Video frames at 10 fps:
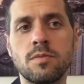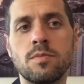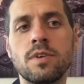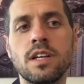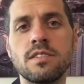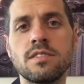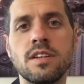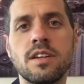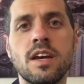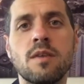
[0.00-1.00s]
We'll probably
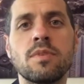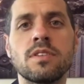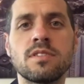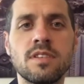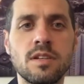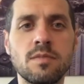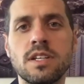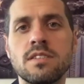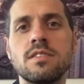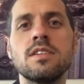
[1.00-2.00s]
see it happen city
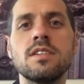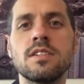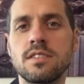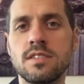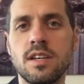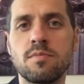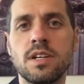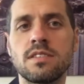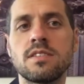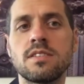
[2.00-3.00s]
by city and state
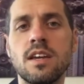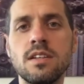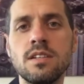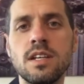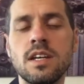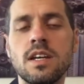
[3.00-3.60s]
by state.